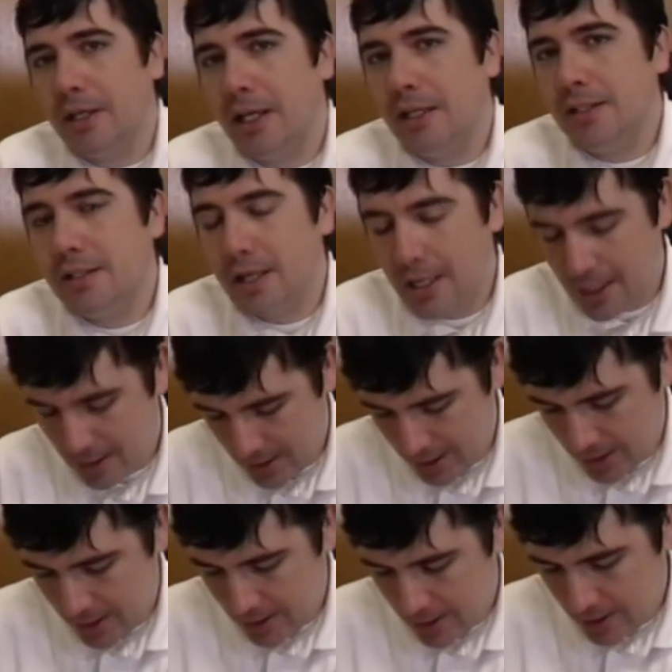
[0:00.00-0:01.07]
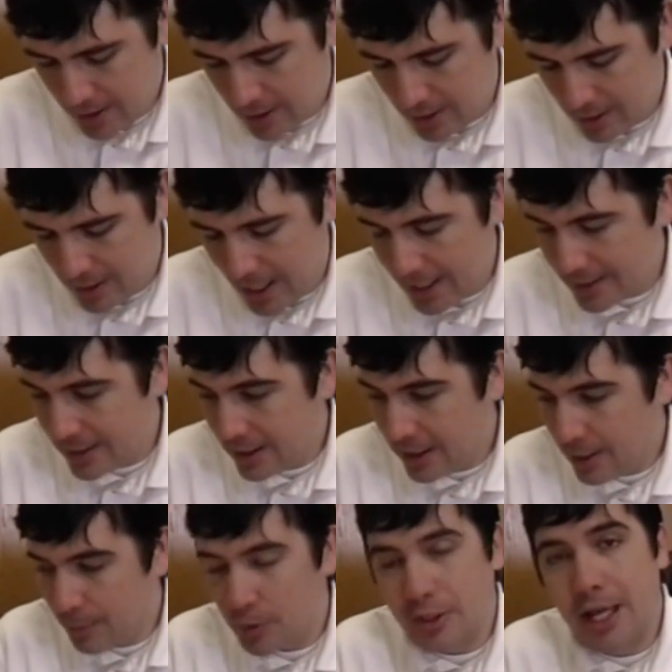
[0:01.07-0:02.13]
to AJ that
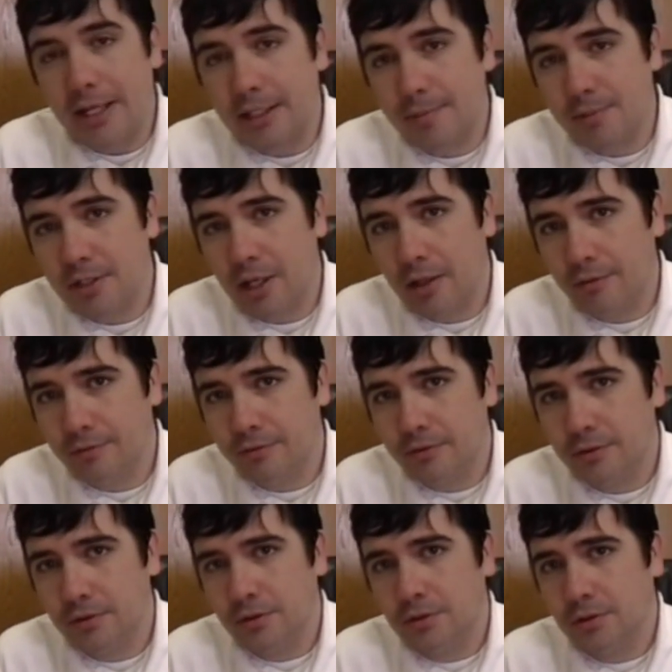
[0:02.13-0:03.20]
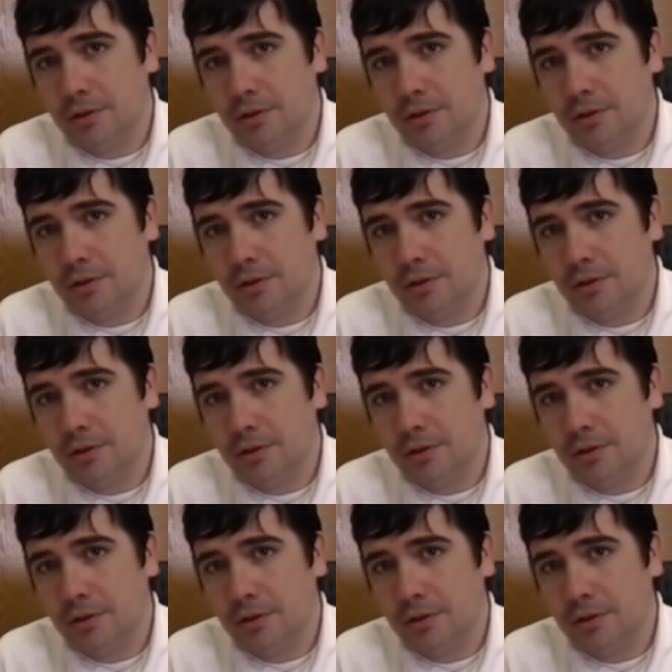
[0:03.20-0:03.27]
he protect himself,